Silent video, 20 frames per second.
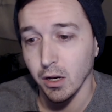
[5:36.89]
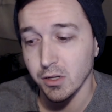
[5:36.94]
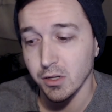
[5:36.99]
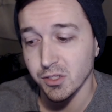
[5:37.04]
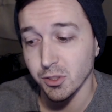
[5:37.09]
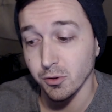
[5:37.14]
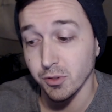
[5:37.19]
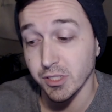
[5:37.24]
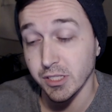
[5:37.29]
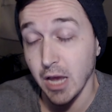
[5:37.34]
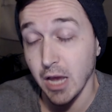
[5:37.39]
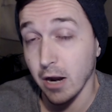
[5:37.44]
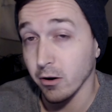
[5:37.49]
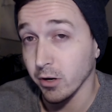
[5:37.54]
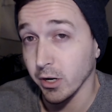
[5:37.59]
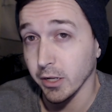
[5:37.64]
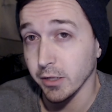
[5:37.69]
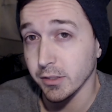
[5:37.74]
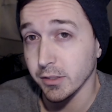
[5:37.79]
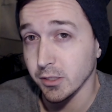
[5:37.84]
So
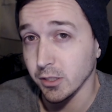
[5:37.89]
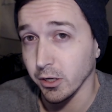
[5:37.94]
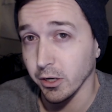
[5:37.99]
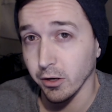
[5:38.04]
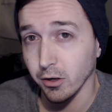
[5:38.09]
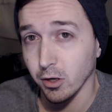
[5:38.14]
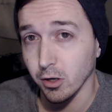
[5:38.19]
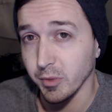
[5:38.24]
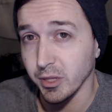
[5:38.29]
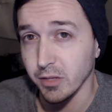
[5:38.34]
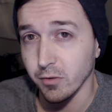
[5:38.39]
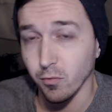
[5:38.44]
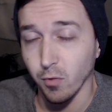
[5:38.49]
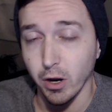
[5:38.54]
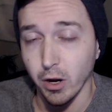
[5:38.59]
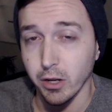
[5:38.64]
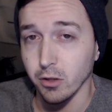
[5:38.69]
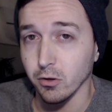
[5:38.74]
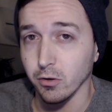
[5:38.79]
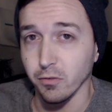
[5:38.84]
Saturday and Sunday are going to be the
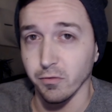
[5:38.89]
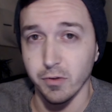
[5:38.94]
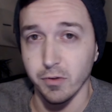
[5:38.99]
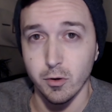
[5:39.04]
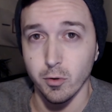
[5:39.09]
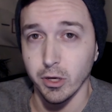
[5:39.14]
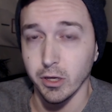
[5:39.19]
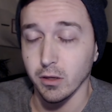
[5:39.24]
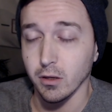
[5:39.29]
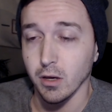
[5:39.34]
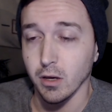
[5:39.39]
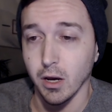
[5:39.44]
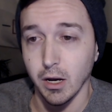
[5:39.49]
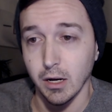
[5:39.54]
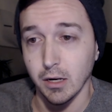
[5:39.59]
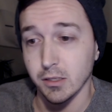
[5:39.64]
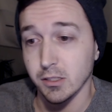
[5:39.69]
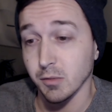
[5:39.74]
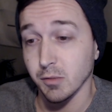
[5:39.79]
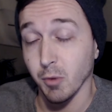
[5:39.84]
regular viewing.
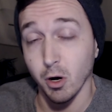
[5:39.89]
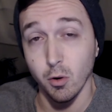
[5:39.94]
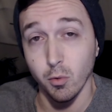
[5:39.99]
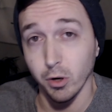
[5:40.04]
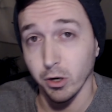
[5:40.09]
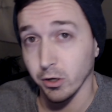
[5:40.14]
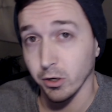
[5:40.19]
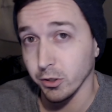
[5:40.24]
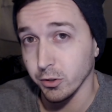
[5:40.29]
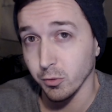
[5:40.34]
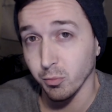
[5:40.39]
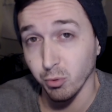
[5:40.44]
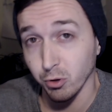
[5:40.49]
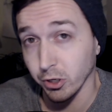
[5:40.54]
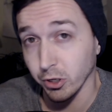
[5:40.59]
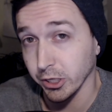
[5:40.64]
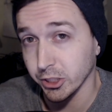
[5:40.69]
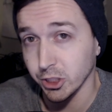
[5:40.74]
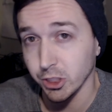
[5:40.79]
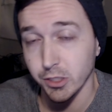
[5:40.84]
Tomorrow we're going to do
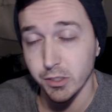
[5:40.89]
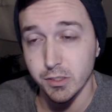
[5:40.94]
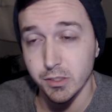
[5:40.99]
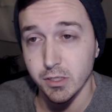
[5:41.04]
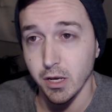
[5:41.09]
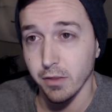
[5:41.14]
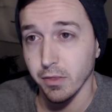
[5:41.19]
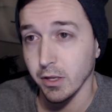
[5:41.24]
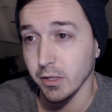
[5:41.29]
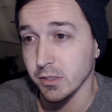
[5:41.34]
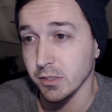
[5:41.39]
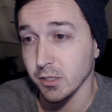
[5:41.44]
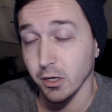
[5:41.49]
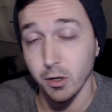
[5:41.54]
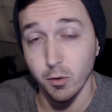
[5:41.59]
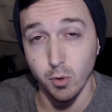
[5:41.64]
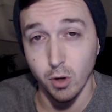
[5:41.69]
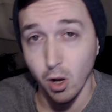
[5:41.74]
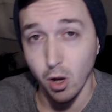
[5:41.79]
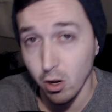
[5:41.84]
predictions, and then
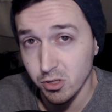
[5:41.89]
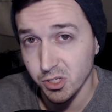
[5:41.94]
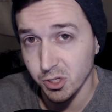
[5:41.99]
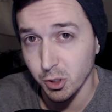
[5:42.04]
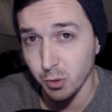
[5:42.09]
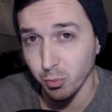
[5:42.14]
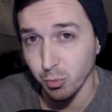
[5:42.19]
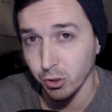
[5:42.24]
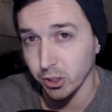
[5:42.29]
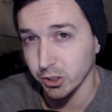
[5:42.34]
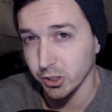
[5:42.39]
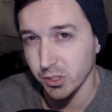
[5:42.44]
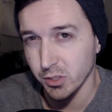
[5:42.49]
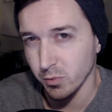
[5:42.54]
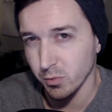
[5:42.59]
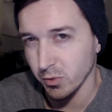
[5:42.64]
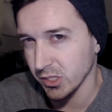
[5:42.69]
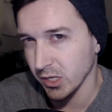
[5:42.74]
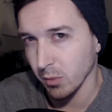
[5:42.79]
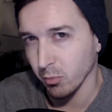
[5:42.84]
Sunday we'll also do predictions.
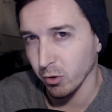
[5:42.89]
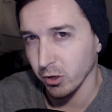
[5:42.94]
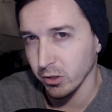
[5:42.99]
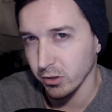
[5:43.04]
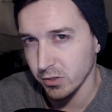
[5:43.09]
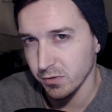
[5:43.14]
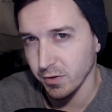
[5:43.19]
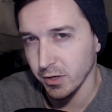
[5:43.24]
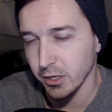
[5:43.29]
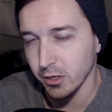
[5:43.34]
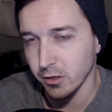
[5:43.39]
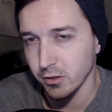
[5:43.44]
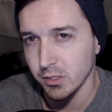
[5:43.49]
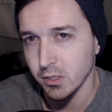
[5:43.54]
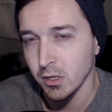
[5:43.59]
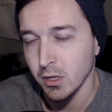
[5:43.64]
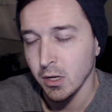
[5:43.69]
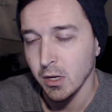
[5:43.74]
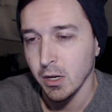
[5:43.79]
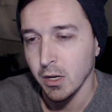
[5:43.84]
We'll separate those videos.
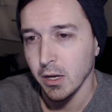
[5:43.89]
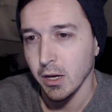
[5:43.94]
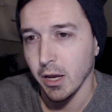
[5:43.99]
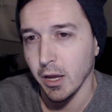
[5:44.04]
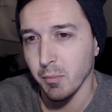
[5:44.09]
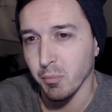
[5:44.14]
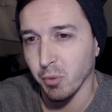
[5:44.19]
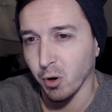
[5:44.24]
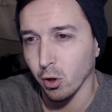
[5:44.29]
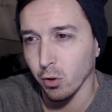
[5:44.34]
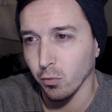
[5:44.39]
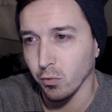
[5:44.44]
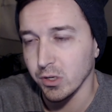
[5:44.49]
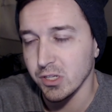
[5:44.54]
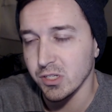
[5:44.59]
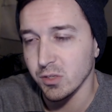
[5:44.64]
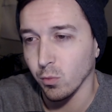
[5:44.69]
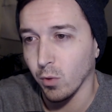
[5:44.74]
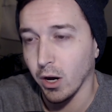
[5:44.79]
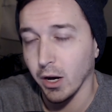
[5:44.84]
And part of the
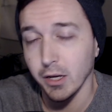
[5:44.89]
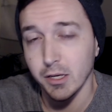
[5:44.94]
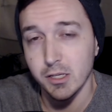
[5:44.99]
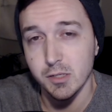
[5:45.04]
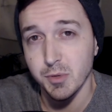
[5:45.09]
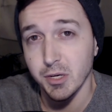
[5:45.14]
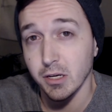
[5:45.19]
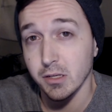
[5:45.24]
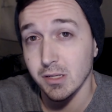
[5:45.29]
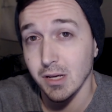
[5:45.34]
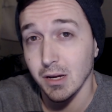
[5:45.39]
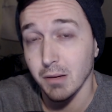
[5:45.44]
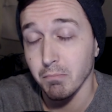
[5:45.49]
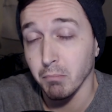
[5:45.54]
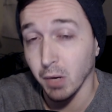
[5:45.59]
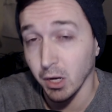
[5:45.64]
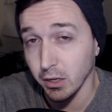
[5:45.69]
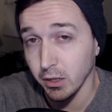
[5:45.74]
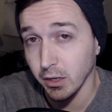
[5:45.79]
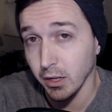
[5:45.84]
reason why is because on
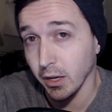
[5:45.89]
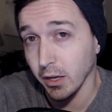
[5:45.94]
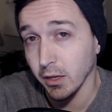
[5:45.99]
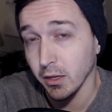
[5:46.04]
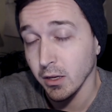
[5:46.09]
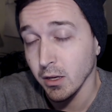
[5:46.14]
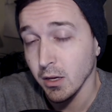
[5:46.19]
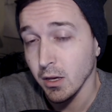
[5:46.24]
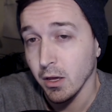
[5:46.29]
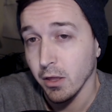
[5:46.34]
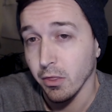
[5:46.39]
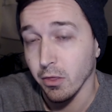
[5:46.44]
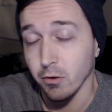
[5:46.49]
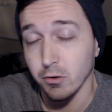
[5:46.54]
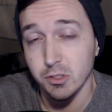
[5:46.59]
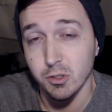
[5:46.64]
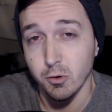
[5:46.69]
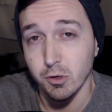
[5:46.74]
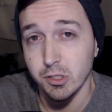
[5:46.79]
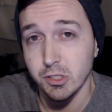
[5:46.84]
Monday, there
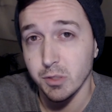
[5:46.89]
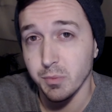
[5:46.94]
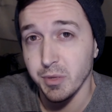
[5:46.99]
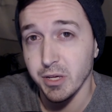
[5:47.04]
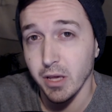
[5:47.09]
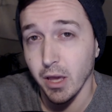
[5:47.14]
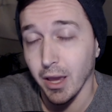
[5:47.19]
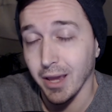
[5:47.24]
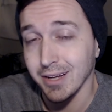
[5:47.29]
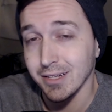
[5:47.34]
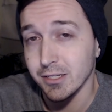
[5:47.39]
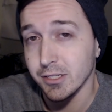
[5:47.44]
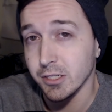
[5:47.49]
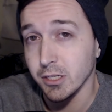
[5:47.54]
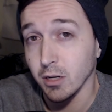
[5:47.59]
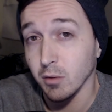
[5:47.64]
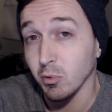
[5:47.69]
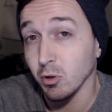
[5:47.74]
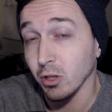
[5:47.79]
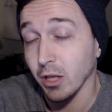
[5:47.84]
is going to be a
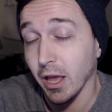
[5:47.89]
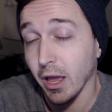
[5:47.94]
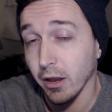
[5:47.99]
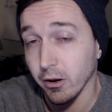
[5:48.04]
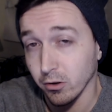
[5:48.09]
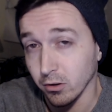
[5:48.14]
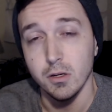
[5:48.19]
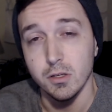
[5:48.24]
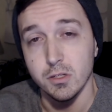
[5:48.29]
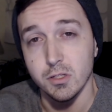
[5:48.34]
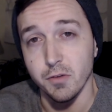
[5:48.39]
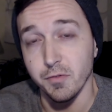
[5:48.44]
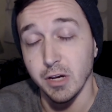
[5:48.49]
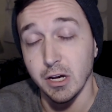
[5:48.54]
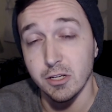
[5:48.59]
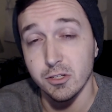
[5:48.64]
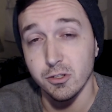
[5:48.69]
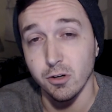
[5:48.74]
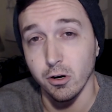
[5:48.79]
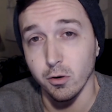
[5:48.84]
double header. So if you
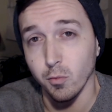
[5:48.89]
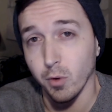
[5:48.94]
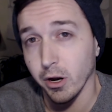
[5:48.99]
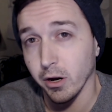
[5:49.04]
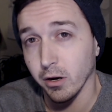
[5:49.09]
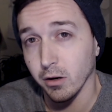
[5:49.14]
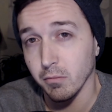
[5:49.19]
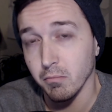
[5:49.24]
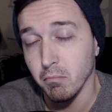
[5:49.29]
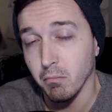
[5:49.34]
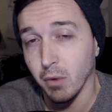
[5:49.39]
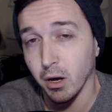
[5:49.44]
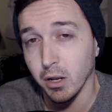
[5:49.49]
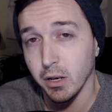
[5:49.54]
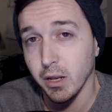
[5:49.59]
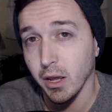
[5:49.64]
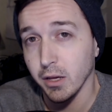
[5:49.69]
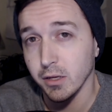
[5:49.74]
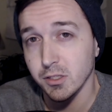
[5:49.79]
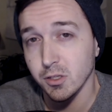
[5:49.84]
guys are unaware,
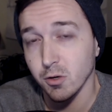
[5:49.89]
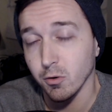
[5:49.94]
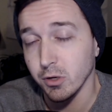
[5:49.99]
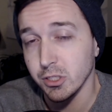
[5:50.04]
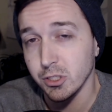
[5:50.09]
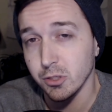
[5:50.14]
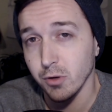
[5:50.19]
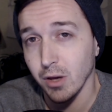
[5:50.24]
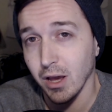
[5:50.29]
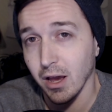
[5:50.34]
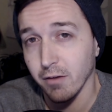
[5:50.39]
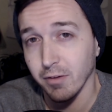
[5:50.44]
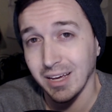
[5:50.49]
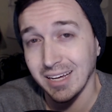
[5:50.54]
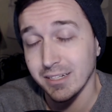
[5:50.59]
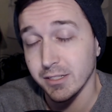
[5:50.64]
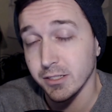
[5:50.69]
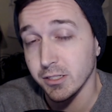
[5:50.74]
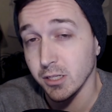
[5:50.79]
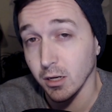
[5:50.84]
Monday is going to have
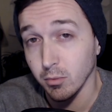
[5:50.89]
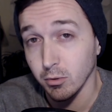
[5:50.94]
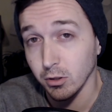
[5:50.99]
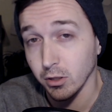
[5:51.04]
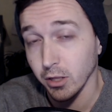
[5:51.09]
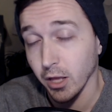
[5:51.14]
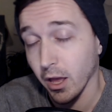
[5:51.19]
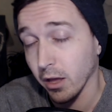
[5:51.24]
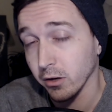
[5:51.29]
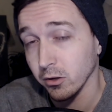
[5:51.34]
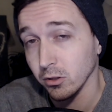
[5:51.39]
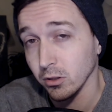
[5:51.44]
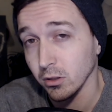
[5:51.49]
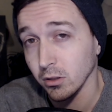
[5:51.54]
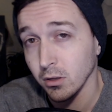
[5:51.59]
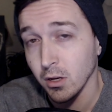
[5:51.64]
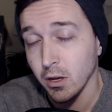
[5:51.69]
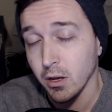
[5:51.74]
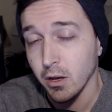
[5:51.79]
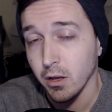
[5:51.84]
a double header.
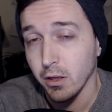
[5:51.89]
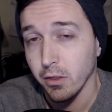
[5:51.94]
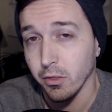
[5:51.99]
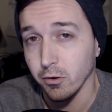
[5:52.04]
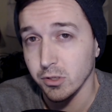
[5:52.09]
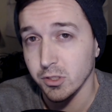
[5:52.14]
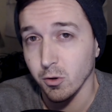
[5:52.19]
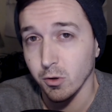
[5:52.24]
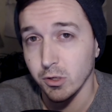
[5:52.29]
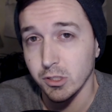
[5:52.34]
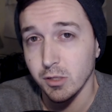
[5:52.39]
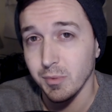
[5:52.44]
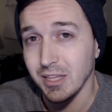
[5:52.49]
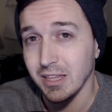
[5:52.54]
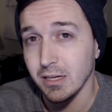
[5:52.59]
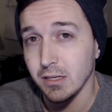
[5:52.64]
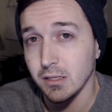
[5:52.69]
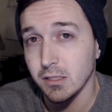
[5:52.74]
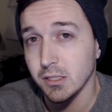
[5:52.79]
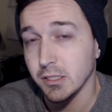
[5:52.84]
There is going to be
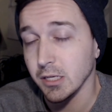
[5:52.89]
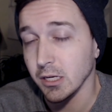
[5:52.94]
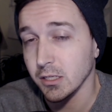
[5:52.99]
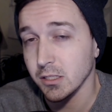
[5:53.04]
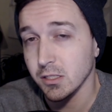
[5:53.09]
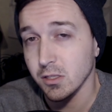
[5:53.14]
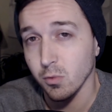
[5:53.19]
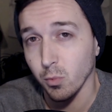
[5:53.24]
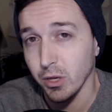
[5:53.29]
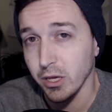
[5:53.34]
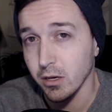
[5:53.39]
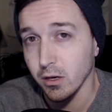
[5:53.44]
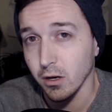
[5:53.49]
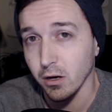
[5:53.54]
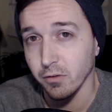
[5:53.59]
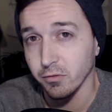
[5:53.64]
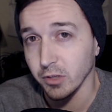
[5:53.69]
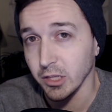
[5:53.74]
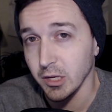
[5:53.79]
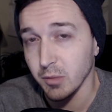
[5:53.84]
the 6th week
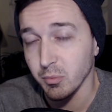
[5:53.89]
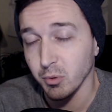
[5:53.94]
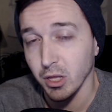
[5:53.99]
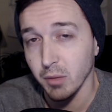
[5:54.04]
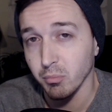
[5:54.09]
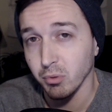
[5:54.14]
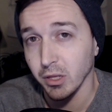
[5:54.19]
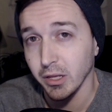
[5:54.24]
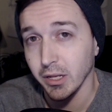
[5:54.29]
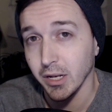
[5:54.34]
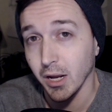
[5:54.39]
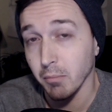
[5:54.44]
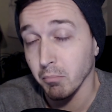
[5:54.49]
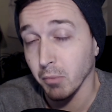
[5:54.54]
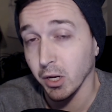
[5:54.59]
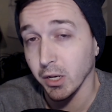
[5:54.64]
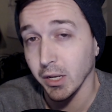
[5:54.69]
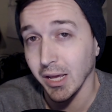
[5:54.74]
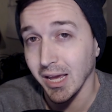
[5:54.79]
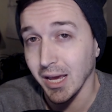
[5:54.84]
of League Play played on
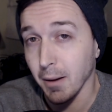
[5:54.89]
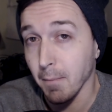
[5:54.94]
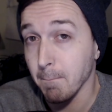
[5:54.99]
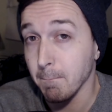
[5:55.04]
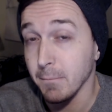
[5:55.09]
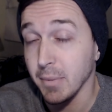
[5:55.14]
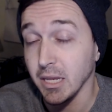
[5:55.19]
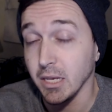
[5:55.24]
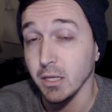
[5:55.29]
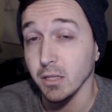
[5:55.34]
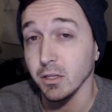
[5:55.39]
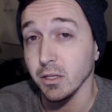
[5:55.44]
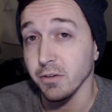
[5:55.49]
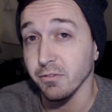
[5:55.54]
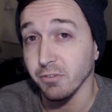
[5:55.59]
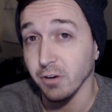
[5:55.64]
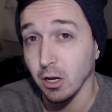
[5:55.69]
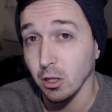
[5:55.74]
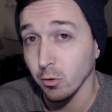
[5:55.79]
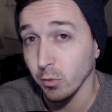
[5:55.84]
Monday, immediately
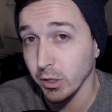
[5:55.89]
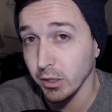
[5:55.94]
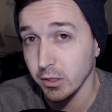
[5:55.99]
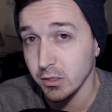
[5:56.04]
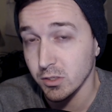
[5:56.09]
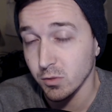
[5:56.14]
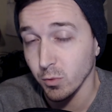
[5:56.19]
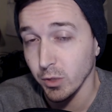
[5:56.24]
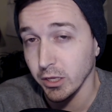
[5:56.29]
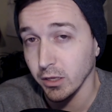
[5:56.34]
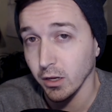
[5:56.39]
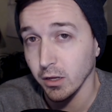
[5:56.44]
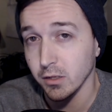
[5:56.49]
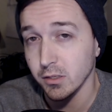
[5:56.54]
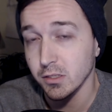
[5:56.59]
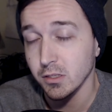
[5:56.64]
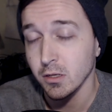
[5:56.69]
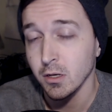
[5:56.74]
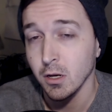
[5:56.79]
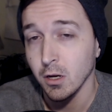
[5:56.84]
following this
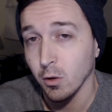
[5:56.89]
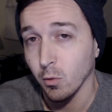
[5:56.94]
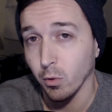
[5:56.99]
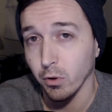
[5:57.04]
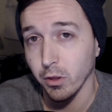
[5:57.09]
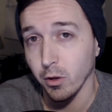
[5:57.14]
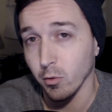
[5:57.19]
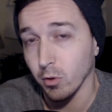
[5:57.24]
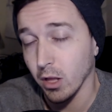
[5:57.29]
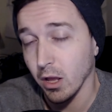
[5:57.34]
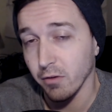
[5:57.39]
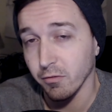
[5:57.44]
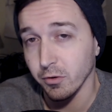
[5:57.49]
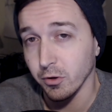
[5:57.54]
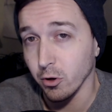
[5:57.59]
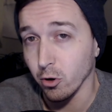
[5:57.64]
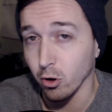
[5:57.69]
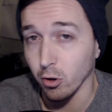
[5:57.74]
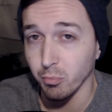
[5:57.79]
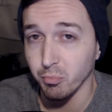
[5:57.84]
weekend, where they will have
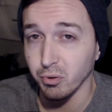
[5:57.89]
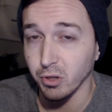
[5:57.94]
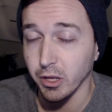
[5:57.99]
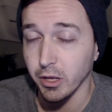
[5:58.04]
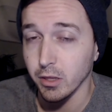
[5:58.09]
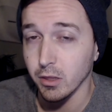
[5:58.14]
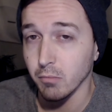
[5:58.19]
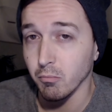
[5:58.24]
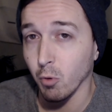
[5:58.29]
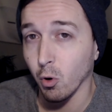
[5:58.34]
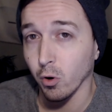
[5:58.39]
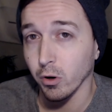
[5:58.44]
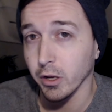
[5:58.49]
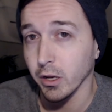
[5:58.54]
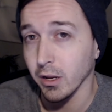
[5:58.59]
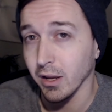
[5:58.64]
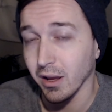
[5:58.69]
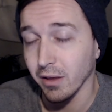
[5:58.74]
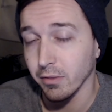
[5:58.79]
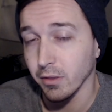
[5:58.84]
Europe play in the
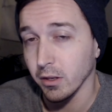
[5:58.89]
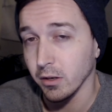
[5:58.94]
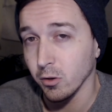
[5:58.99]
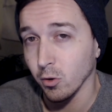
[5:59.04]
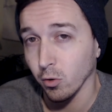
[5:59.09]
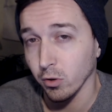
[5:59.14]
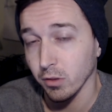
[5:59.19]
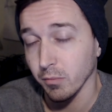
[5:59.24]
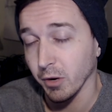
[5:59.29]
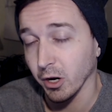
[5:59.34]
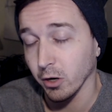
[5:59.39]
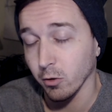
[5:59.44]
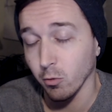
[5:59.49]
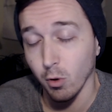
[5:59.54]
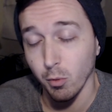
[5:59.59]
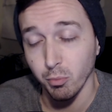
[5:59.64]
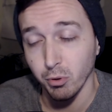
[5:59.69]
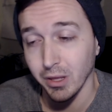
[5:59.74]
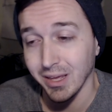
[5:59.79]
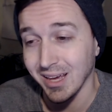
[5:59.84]
morning, and then North America
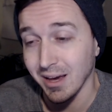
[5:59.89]
will play